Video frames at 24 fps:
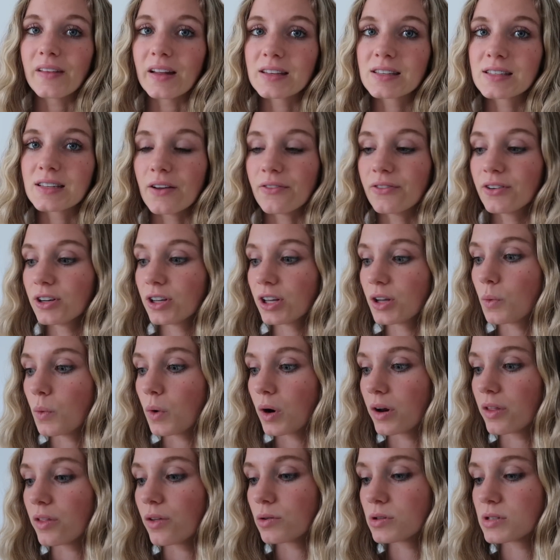that's definitely
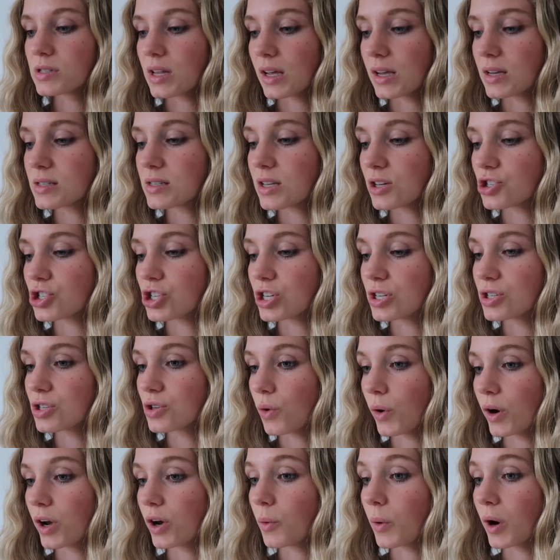one of those things that she's
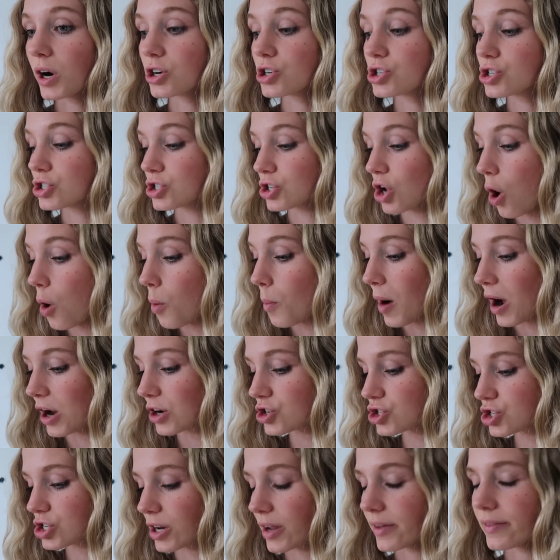going to wear so
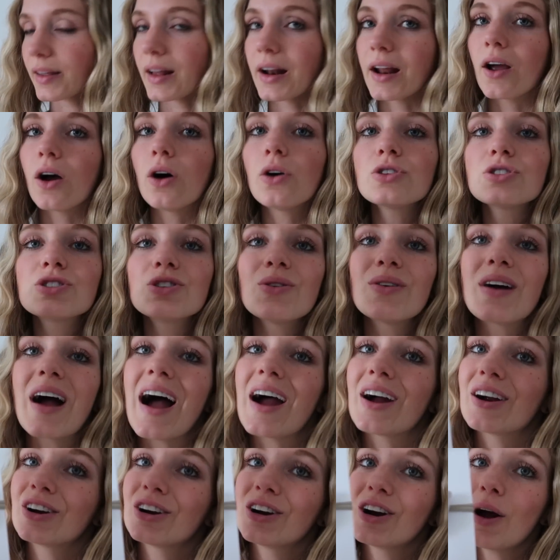much. And then I also
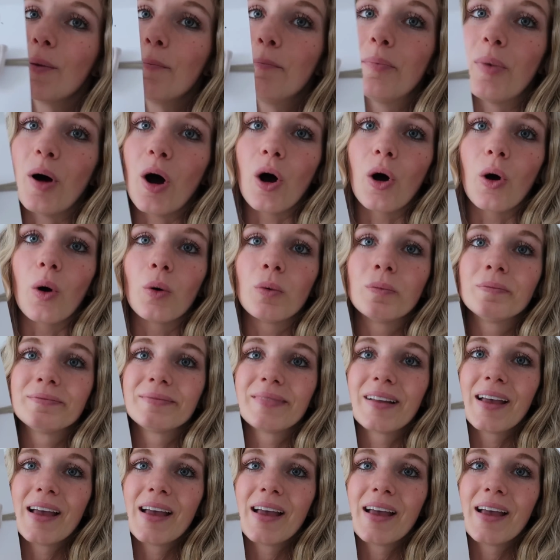got her a bow.